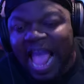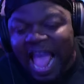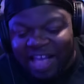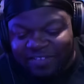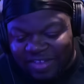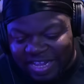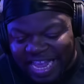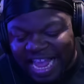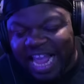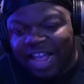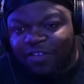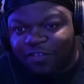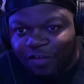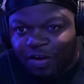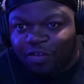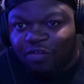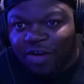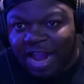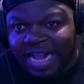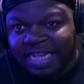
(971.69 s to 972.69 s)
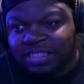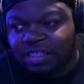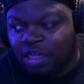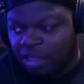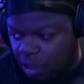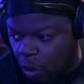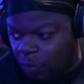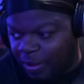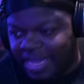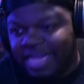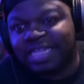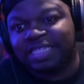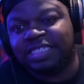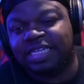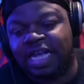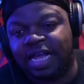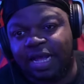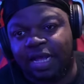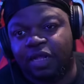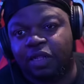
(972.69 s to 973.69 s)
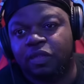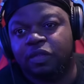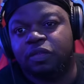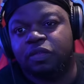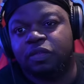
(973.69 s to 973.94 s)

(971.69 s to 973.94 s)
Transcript: advocating for rights to go against y'all.